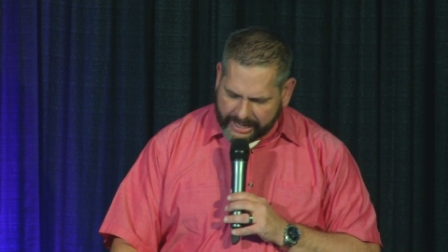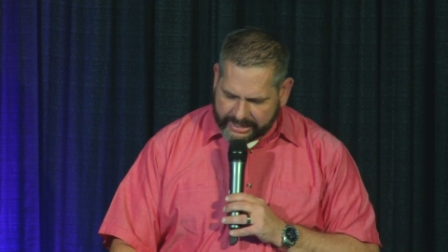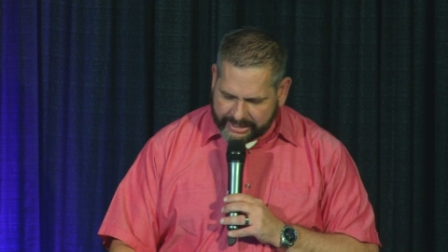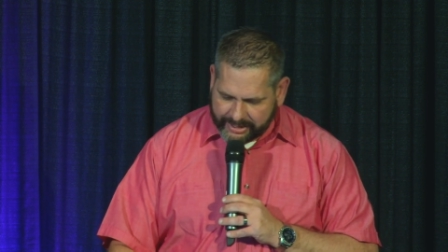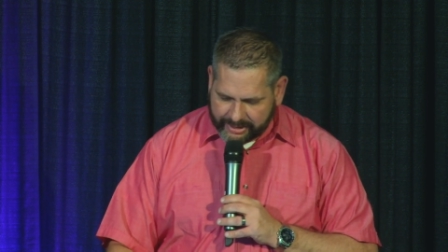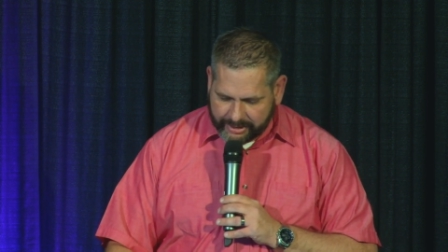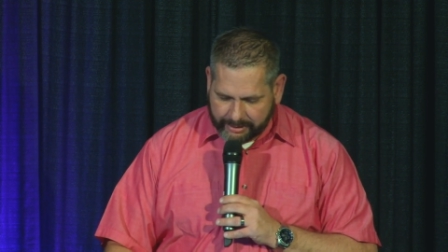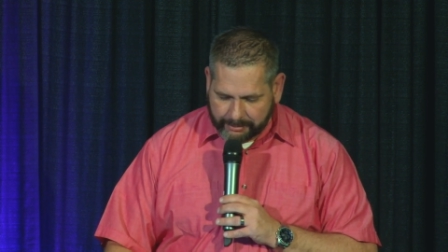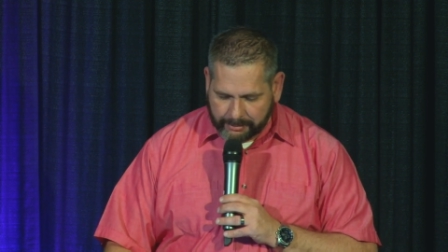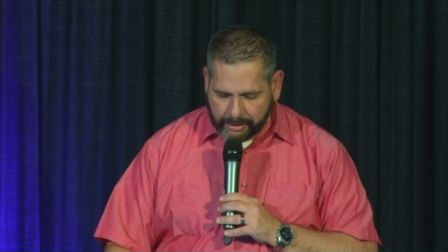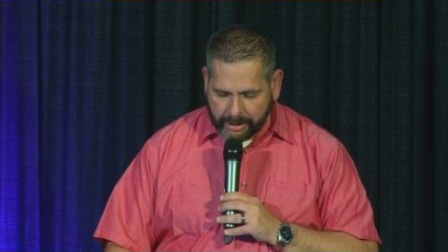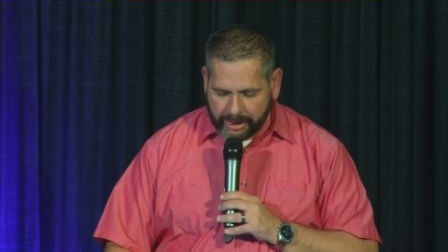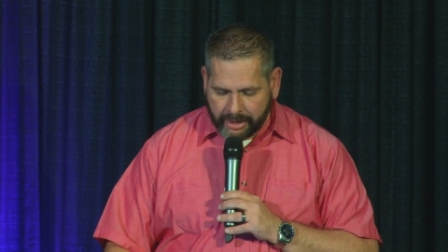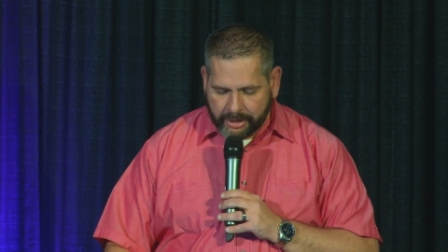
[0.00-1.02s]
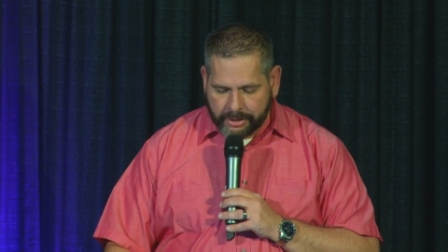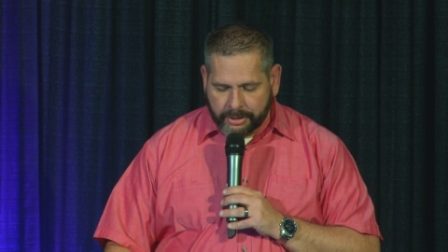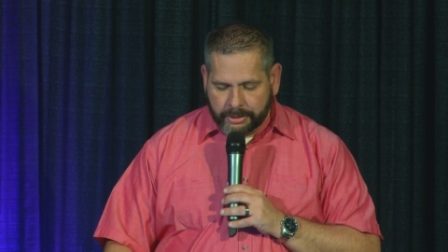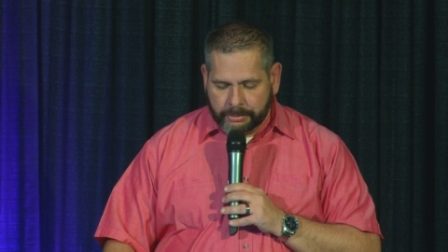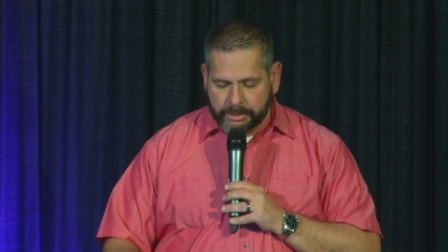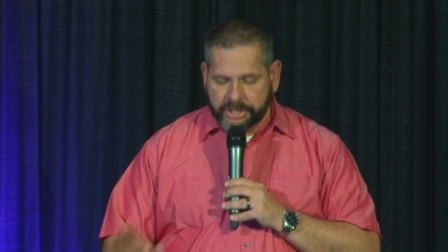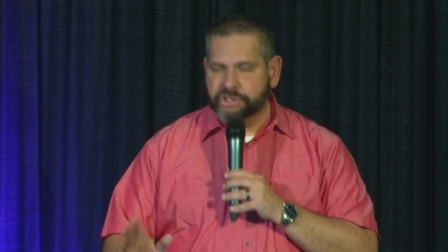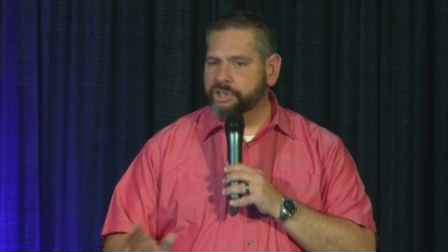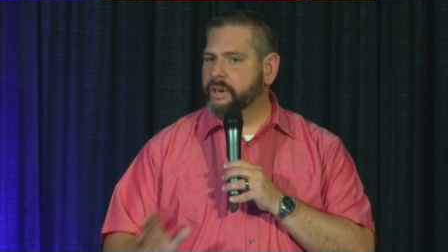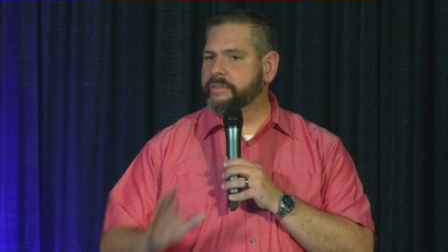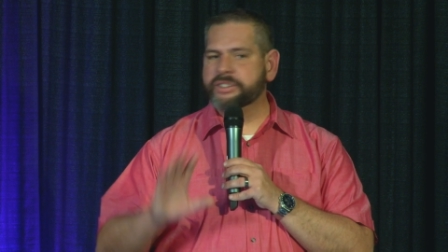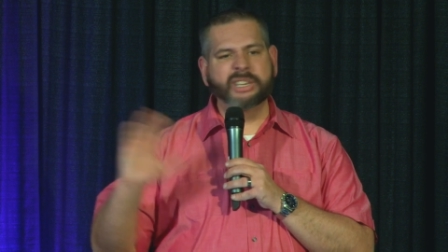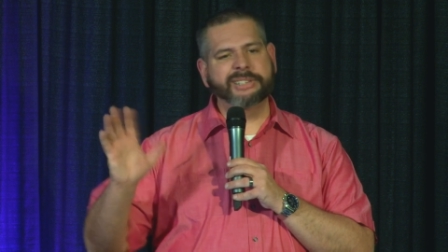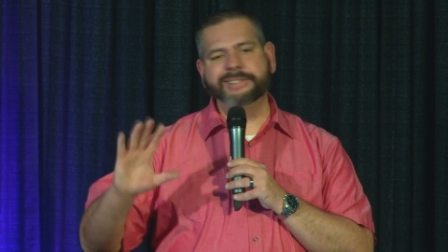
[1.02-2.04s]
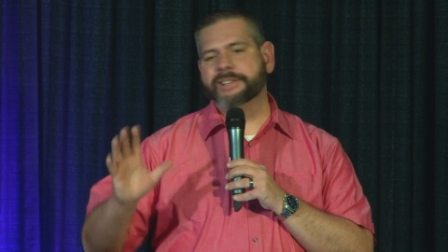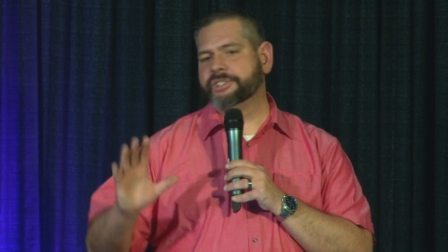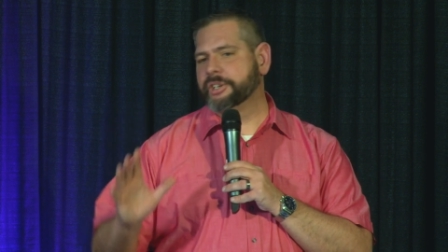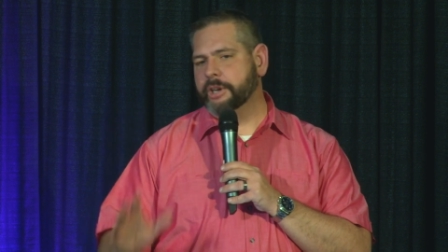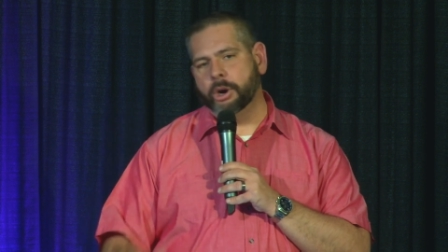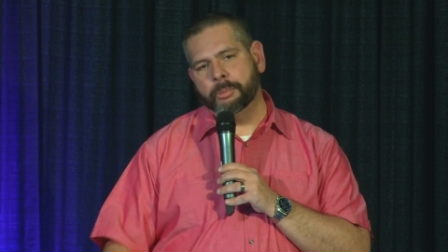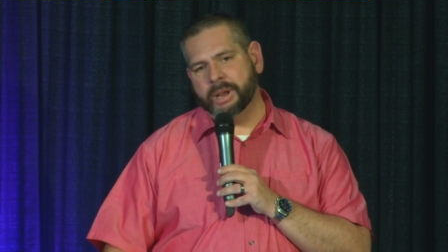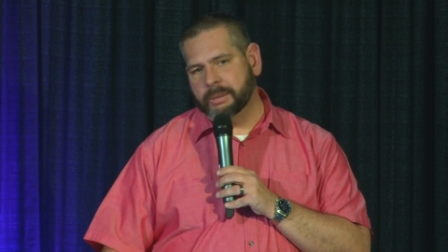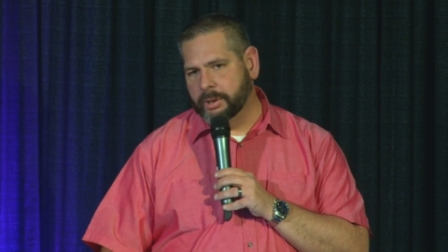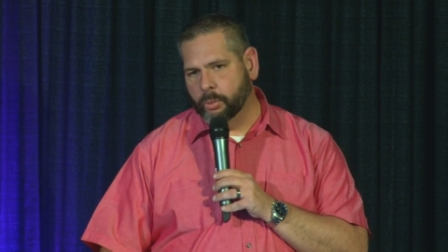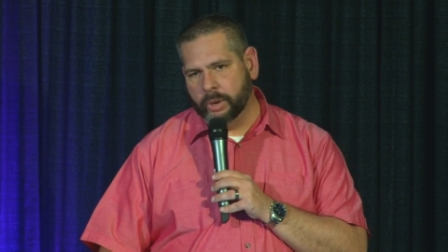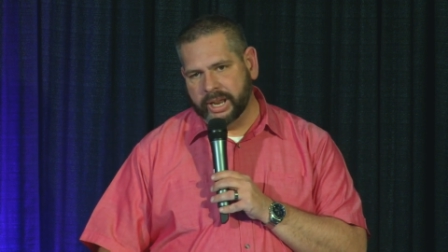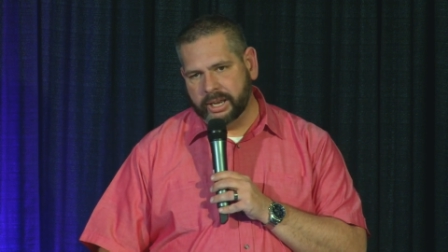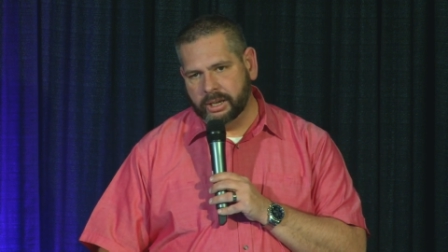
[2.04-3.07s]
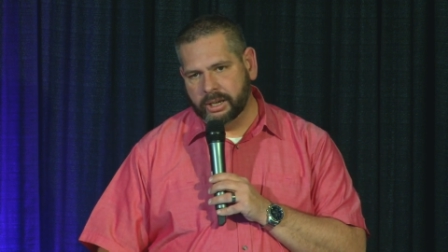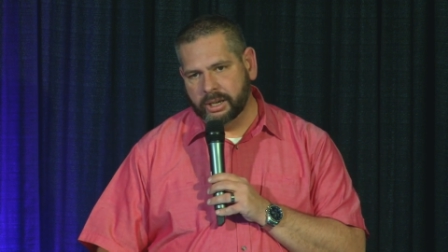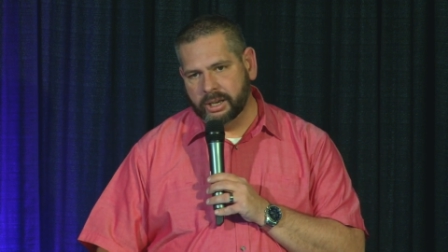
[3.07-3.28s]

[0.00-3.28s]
I get it. But the servant says, Listen, don't make me wait.